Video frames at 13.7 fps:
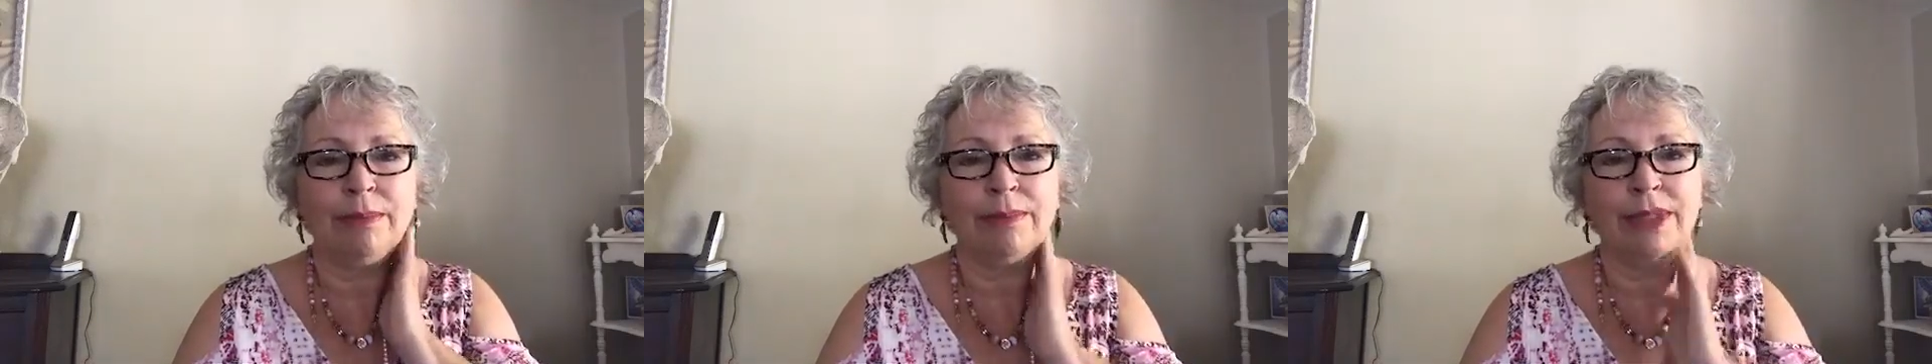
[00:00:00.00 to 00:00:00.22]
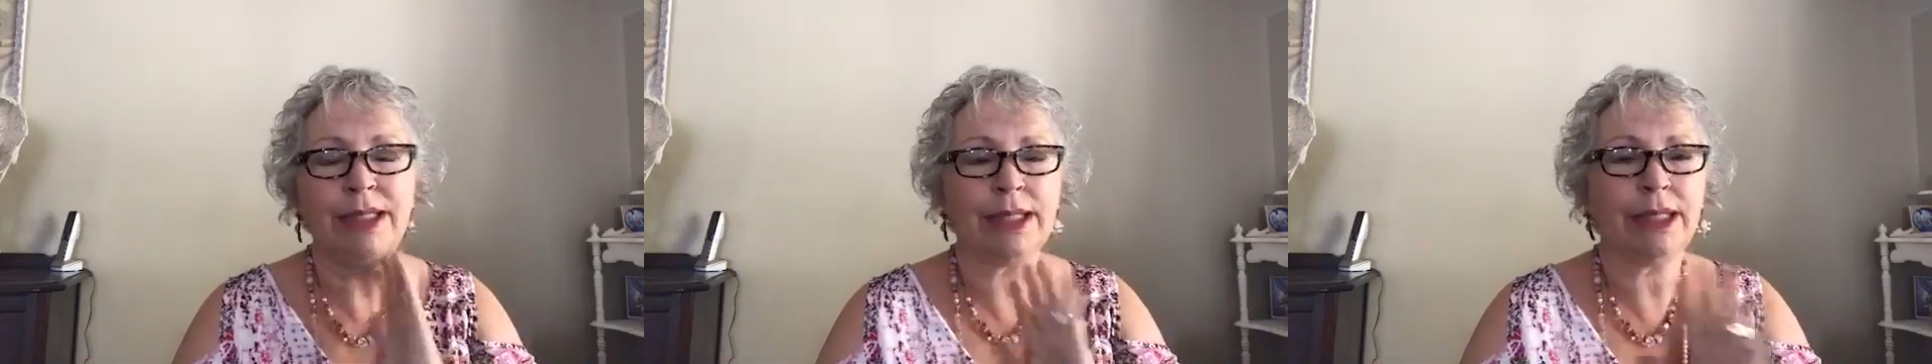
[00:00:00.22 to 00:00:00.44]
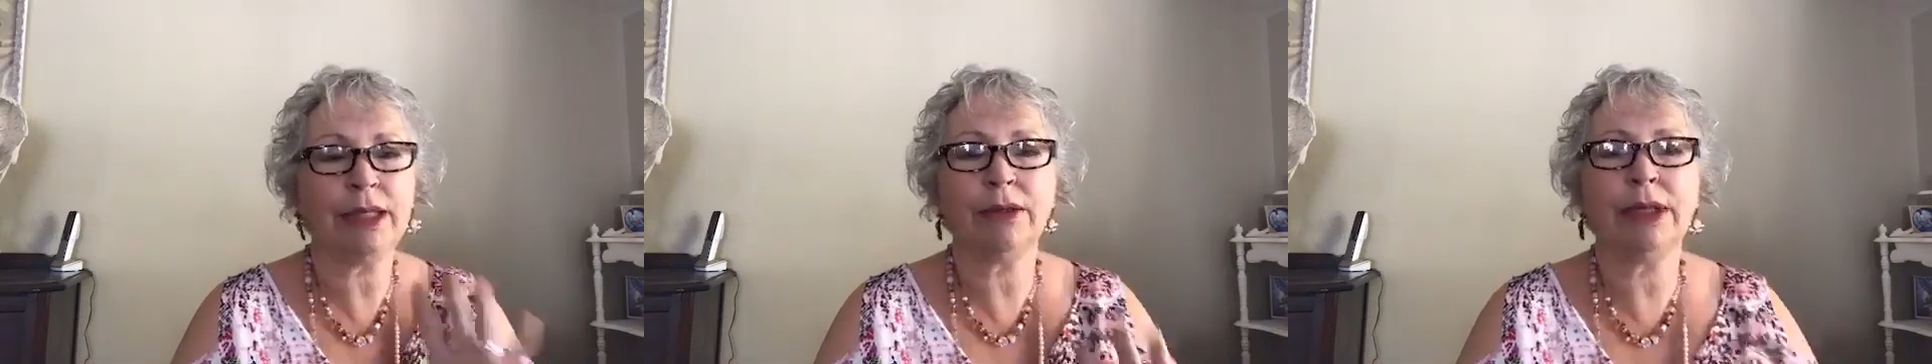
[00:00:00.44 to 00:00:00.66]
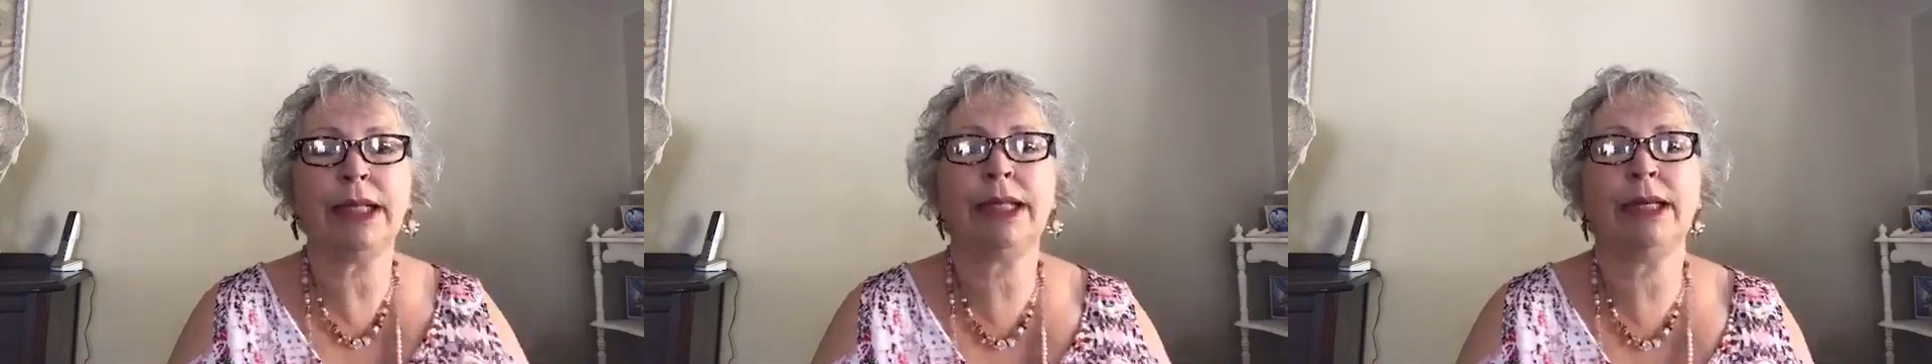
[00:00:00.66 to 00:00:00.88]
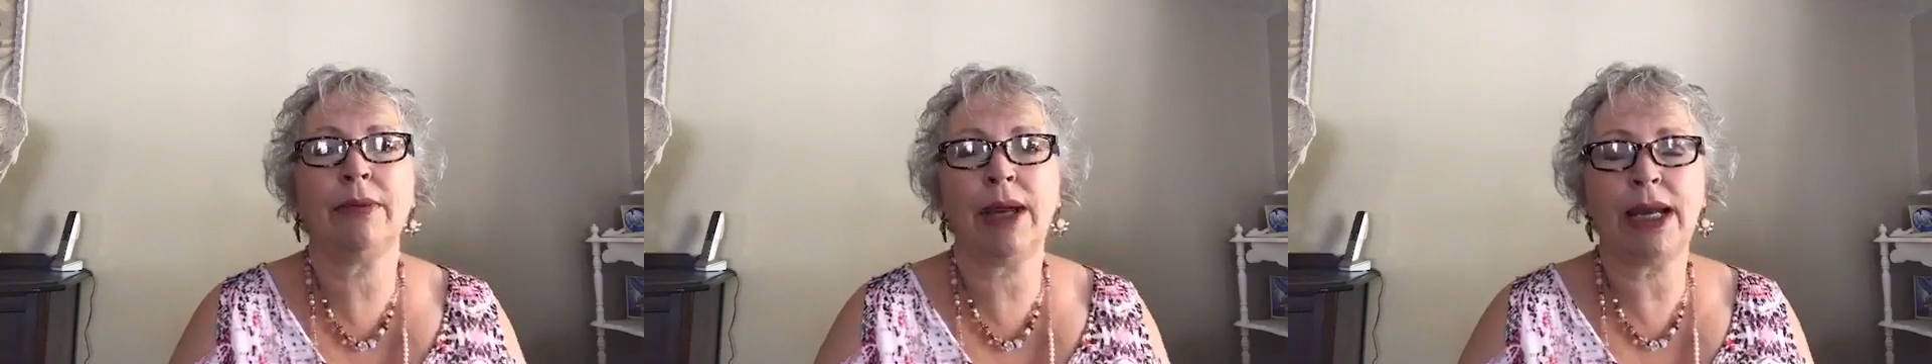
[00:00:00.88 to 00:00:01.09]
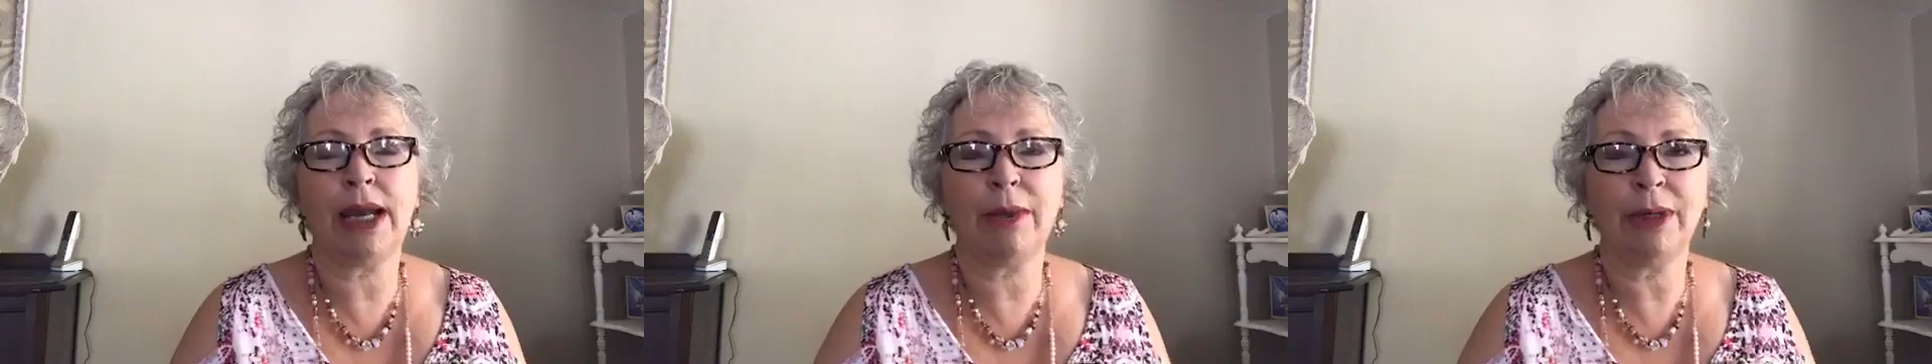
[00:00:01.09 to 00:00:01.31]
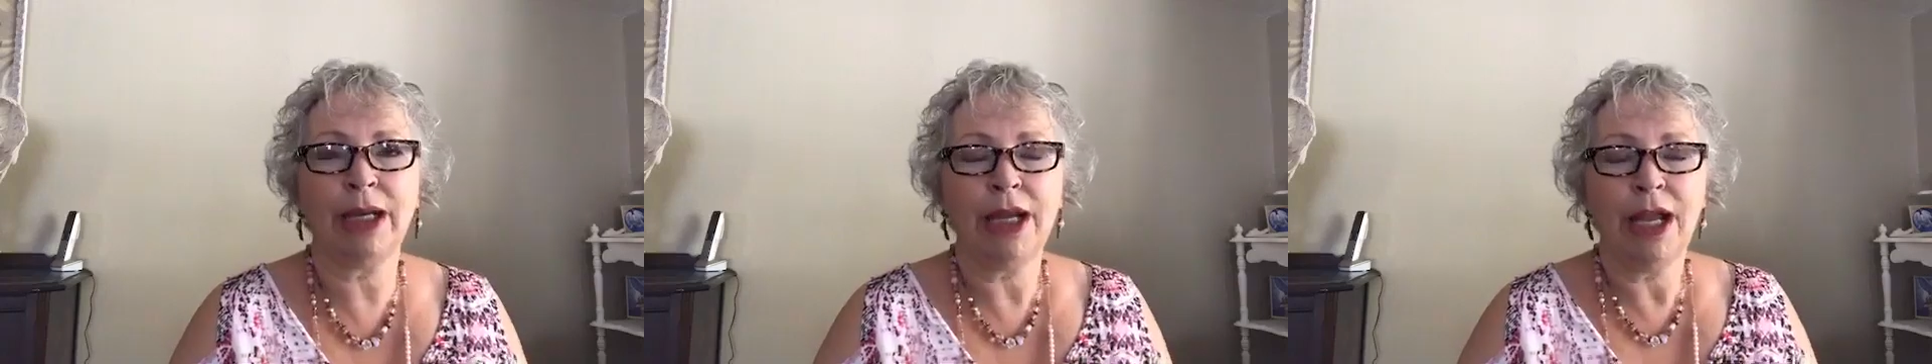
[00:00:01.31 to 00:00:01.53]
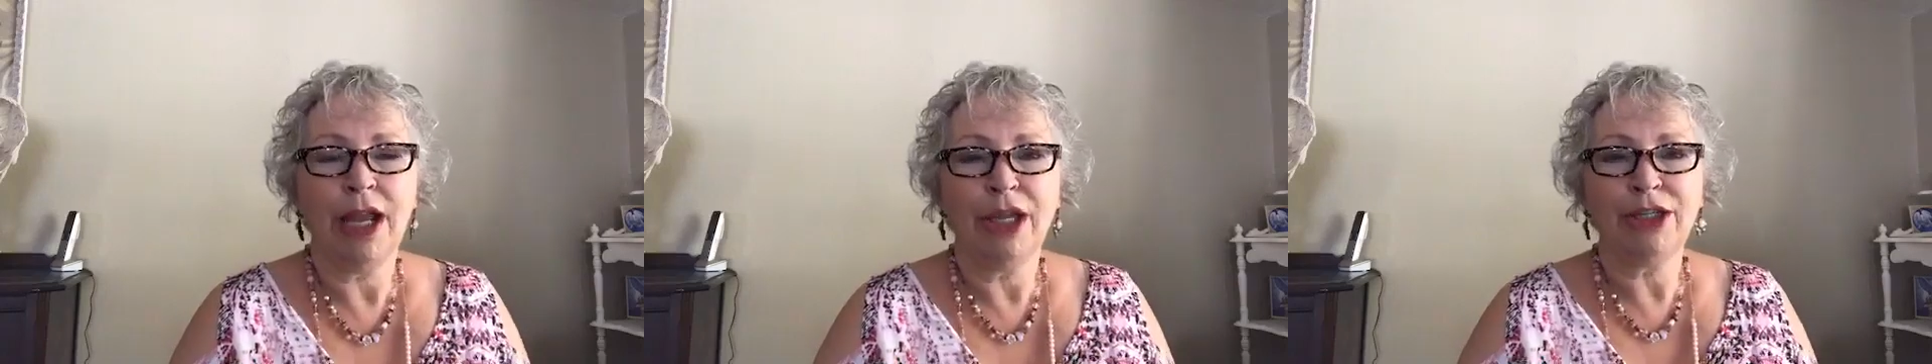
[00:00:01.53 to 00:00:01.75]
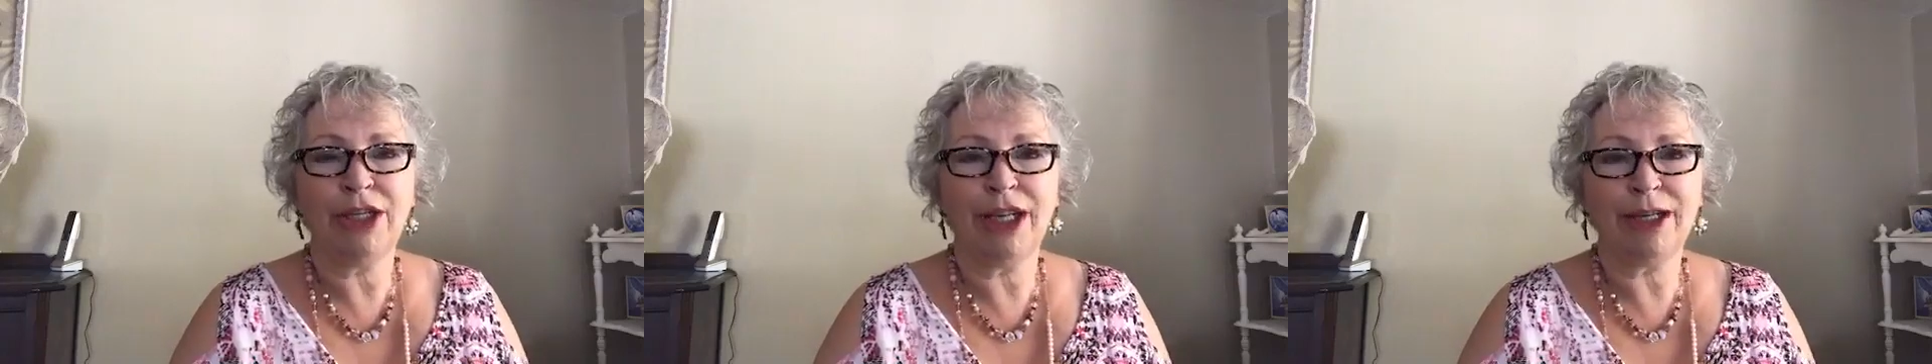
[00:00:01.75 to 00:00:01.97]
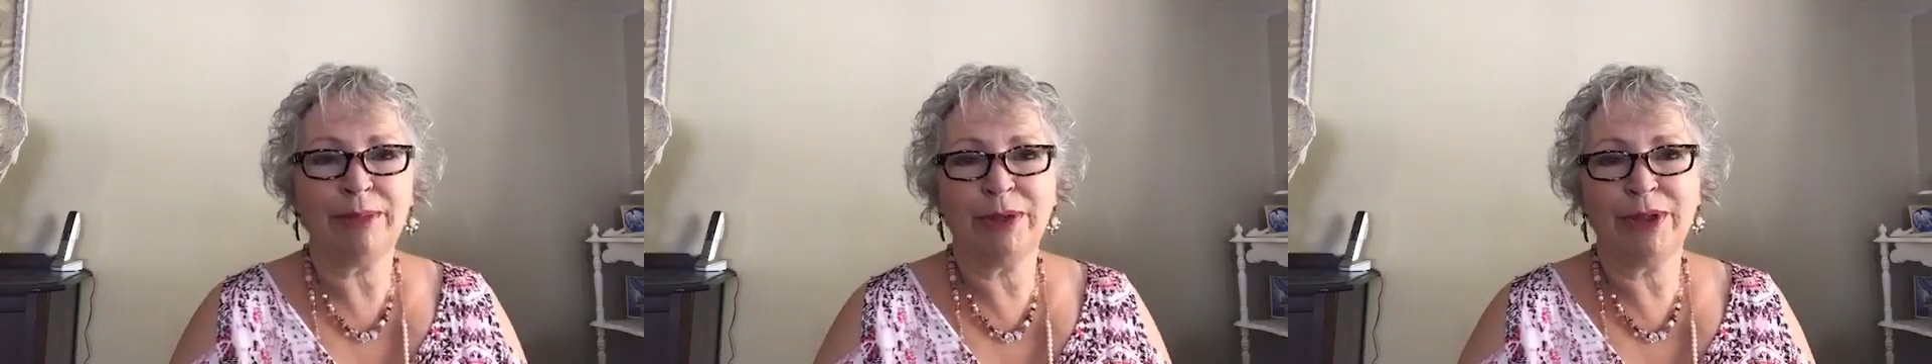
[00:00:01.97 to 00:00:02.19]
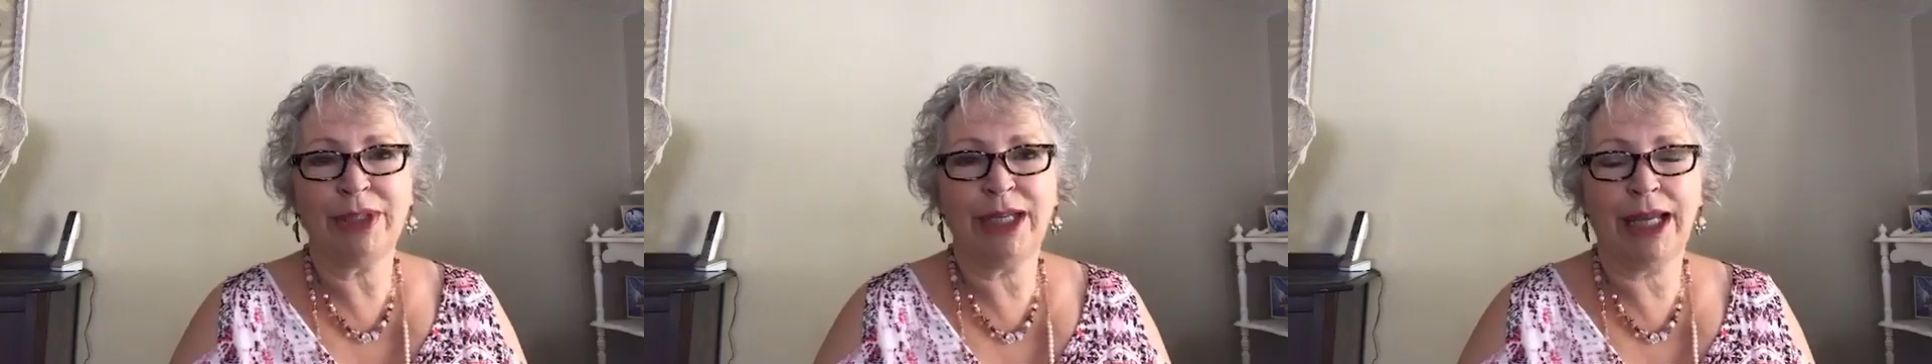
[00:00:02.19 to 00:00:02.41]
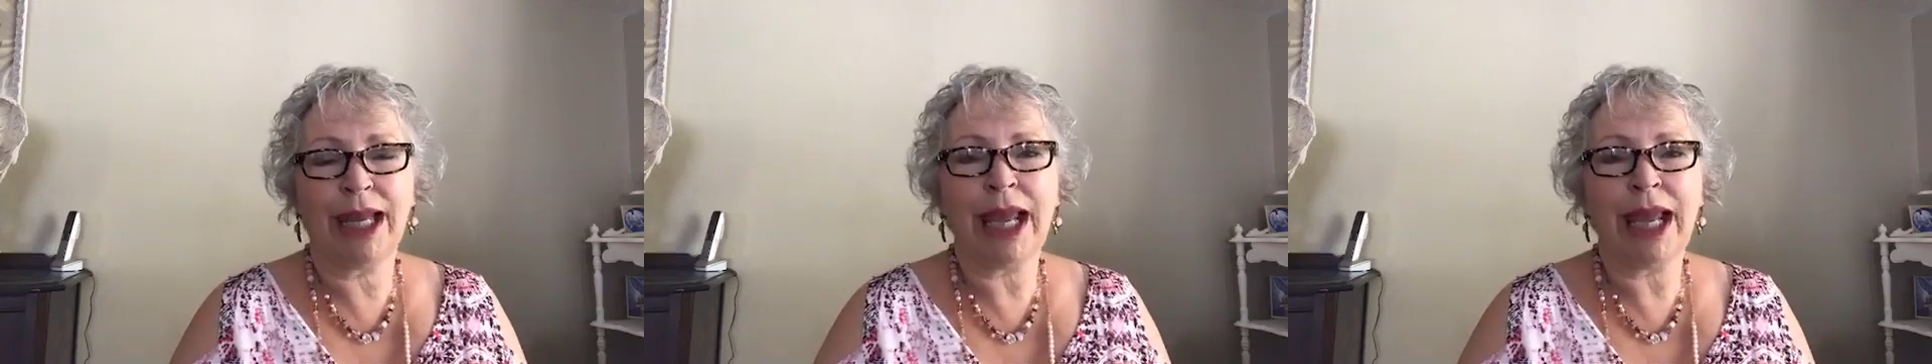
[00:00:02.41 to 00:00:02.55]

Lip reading: city or anything right now, but she had a boutique,